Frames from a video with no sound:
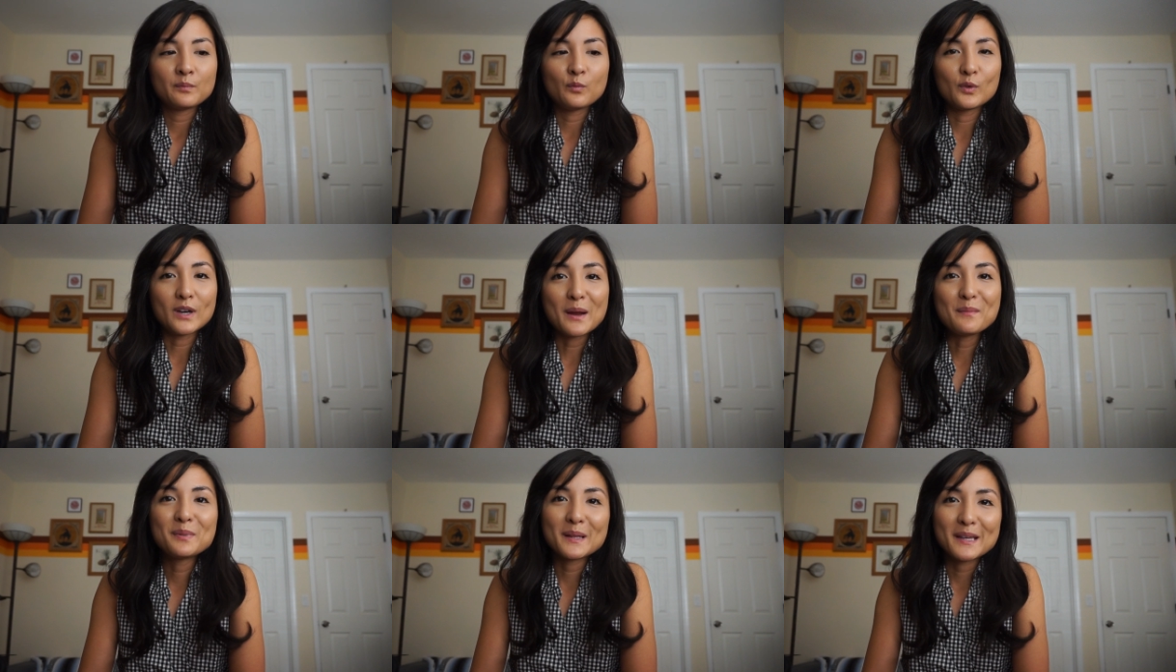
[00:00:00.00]
When
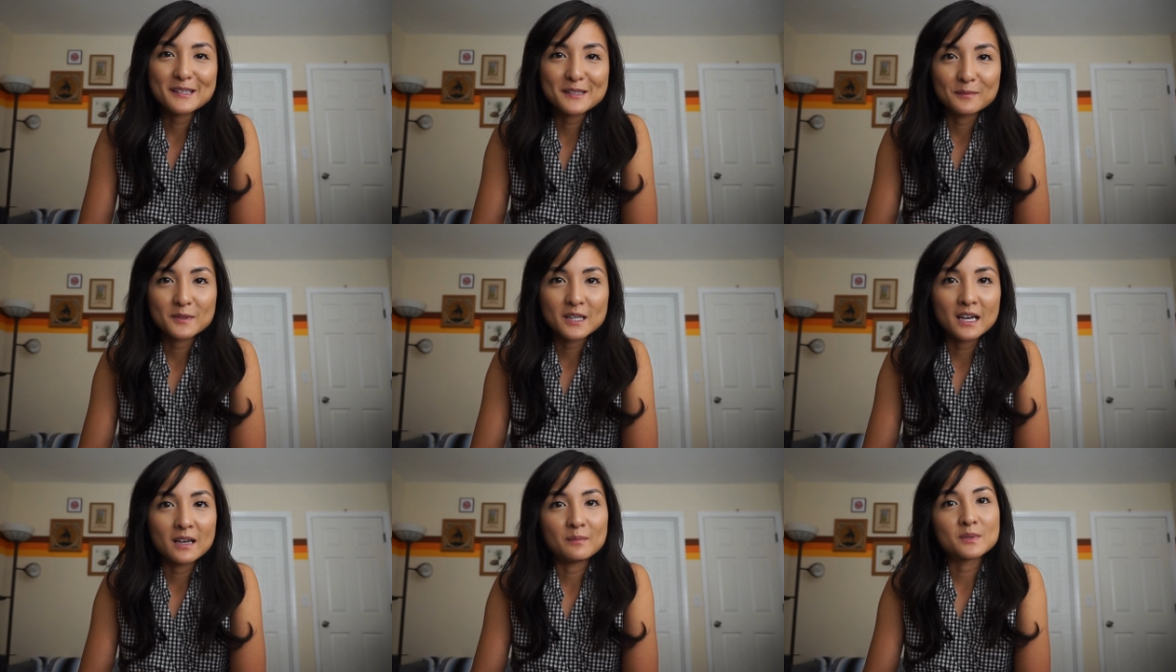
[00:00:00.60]
I play
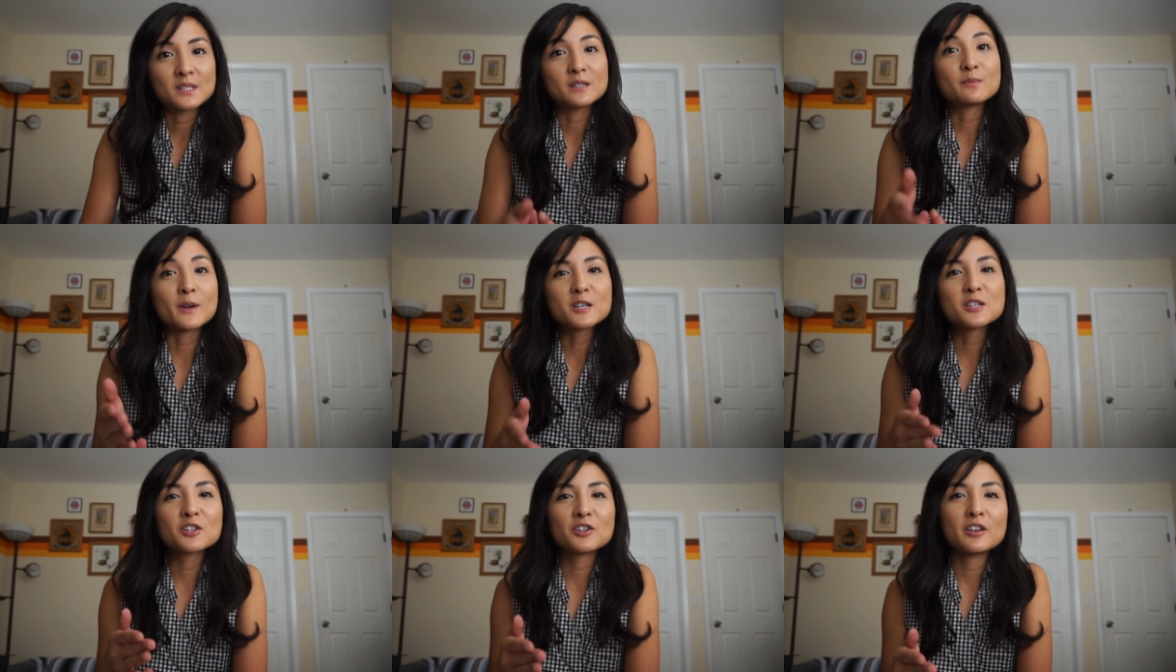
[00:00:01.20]
sometimes,
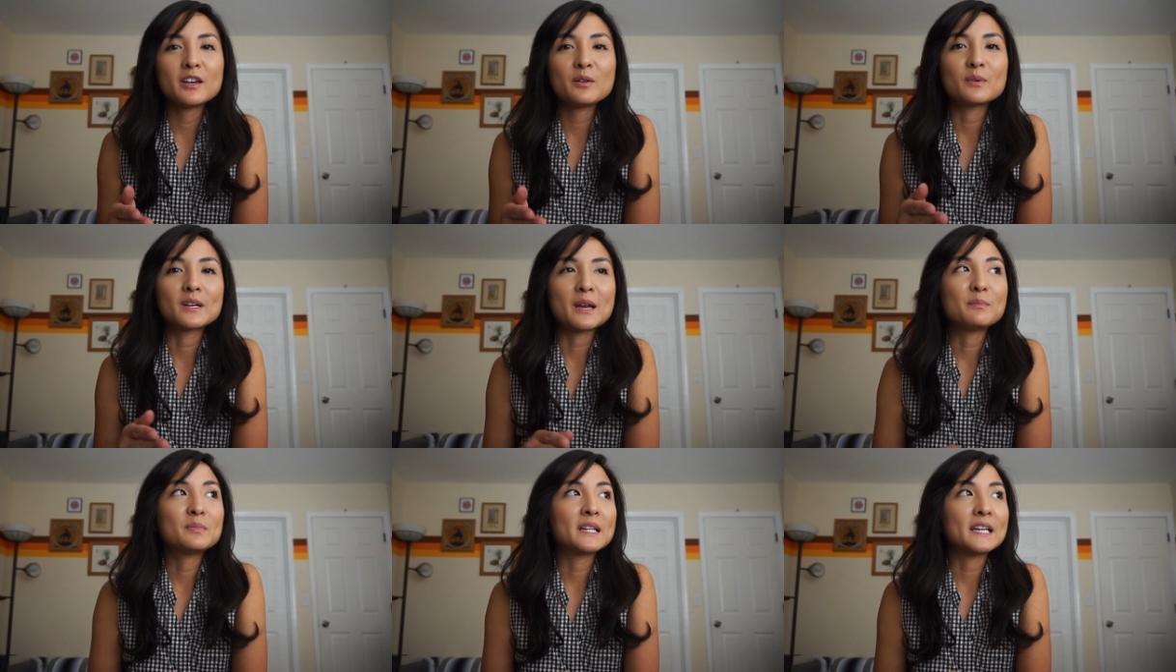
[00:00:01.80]
especially when
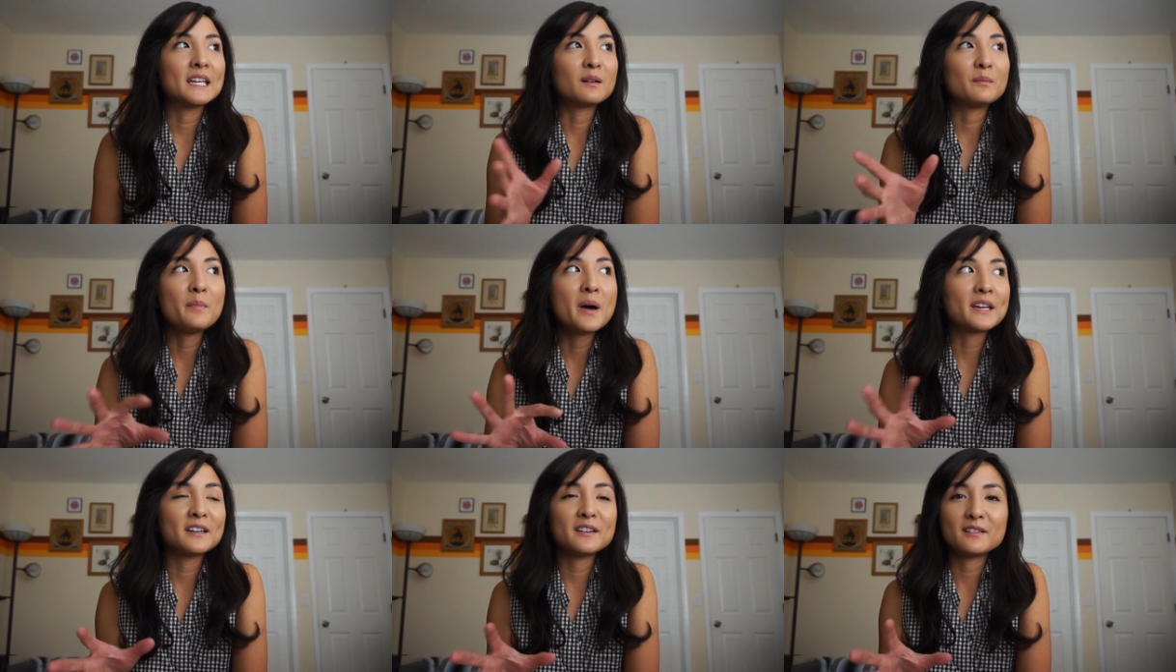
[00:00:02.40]
I play
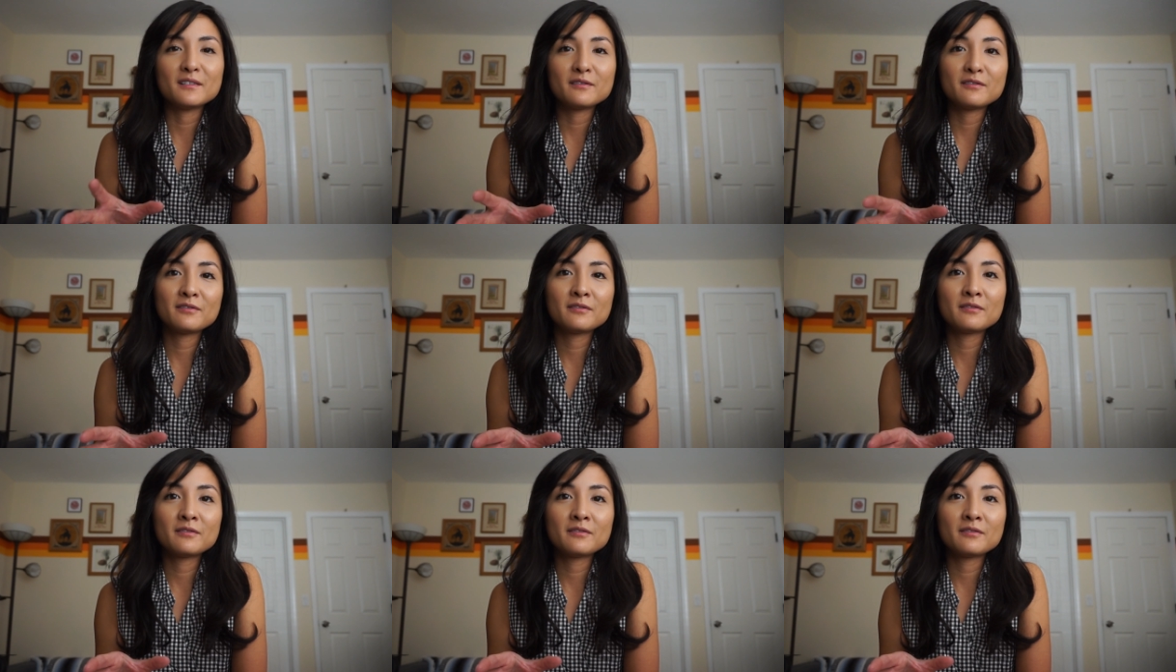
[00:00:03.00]
competitive